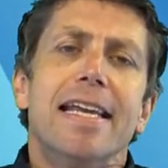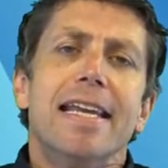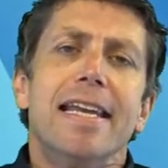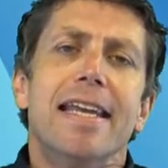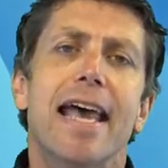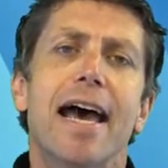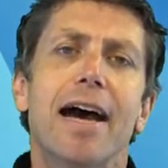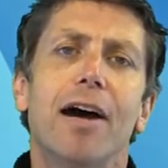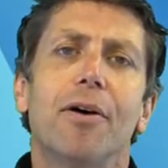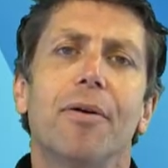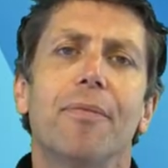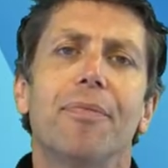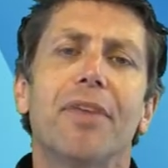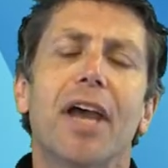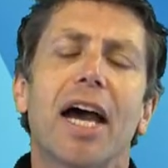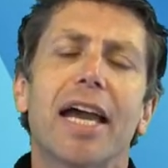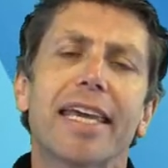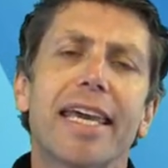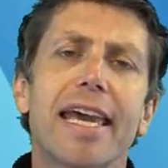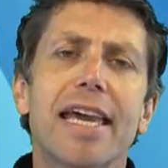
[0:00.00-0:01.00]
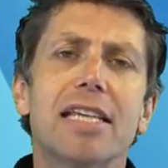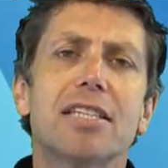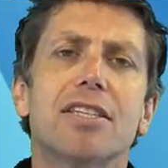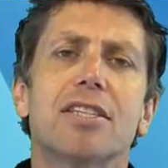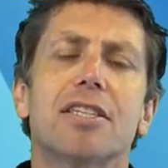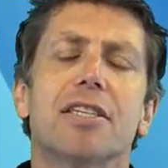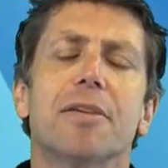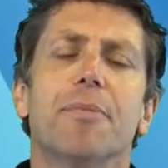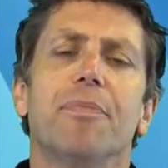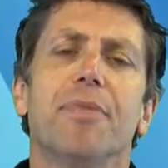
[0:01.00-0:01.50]
Now, I
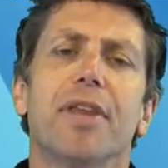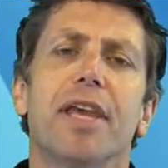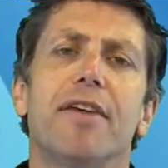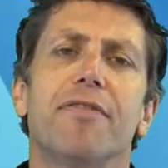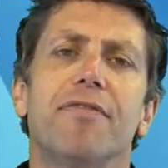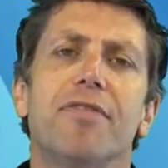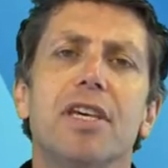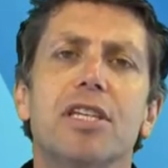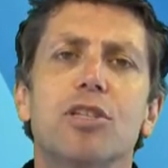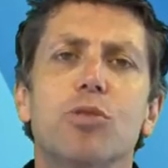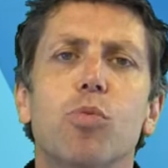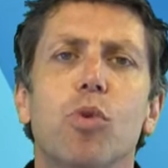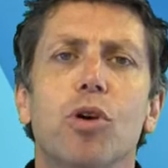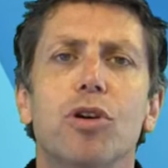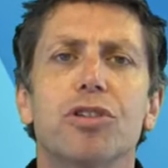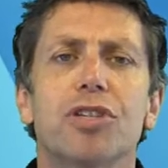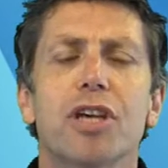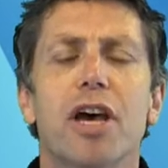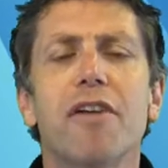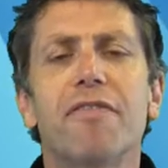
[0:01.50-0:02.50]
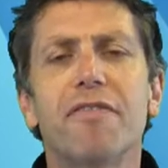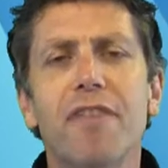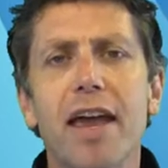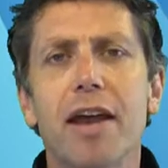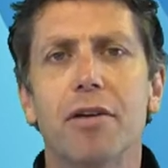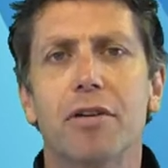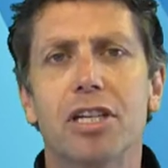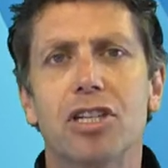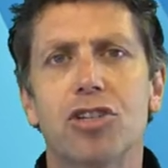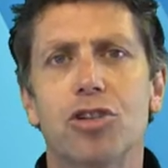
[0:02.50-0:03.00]
guess if this was a
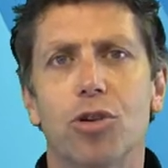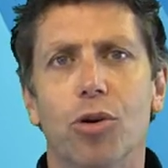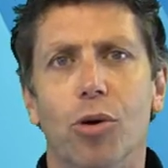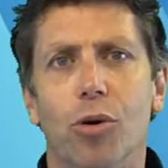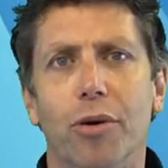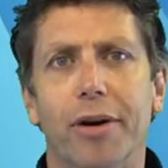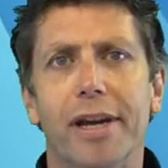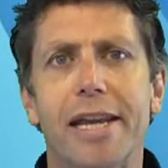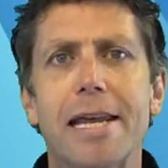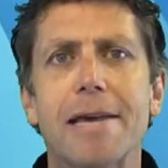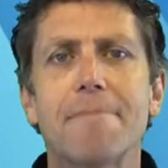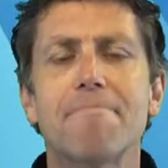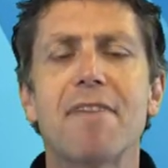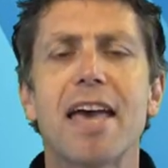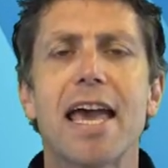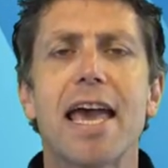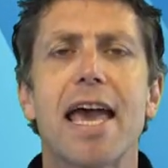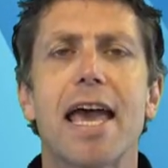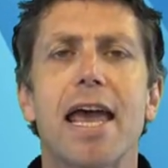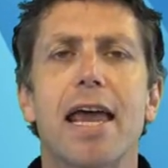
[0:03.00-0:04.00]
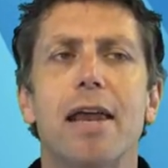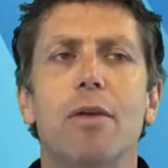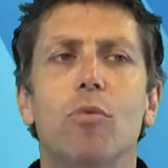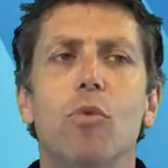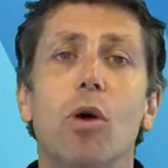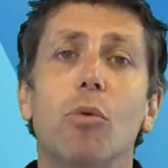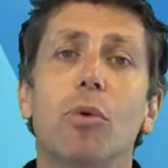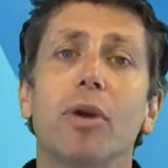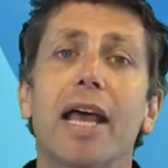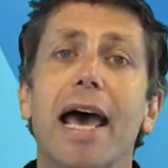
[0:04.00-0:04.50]
fairy story, then
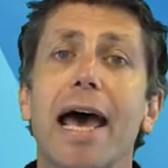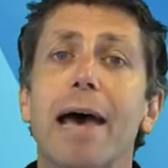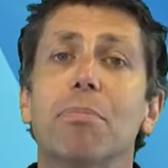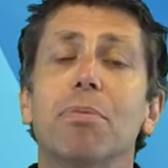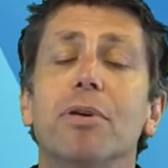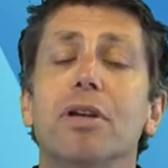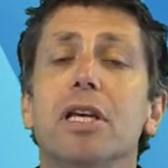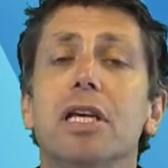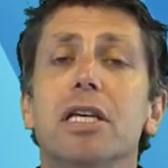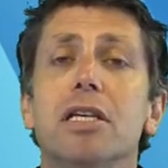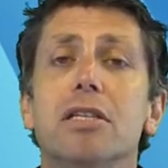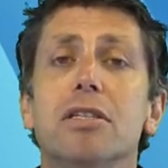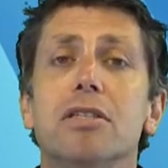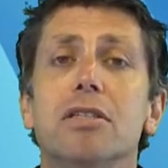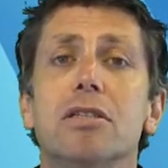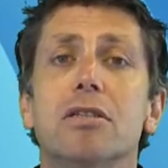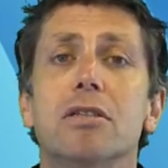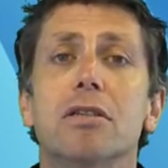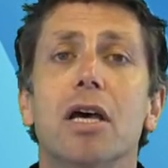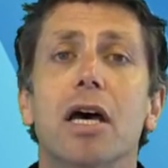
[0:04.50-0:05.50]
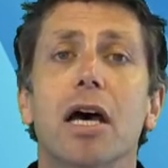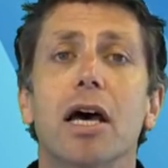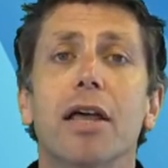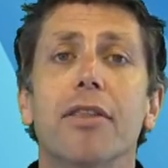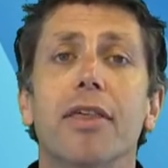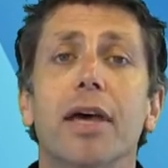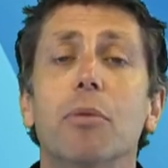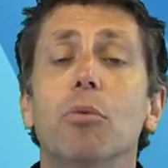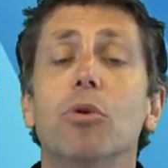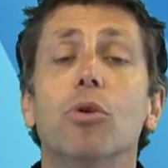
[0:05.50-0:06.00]
what would happen is uh,
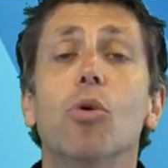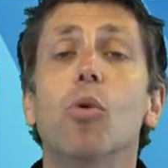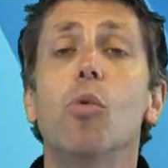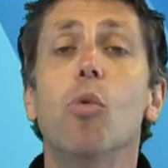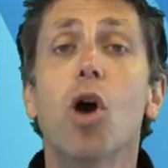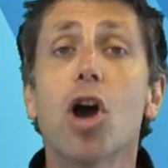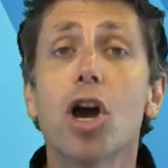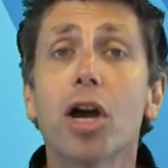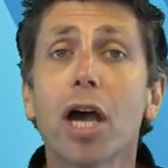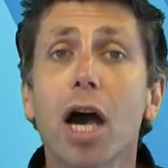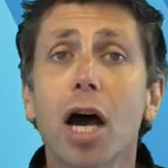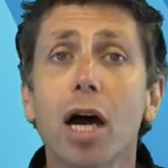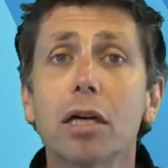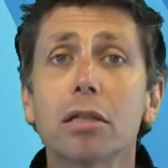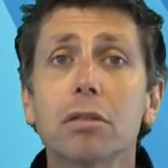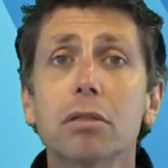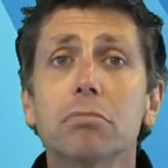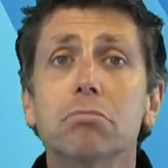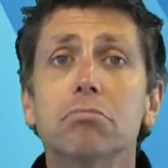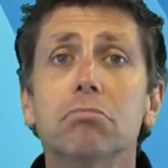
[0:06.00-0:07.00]
they would all work hard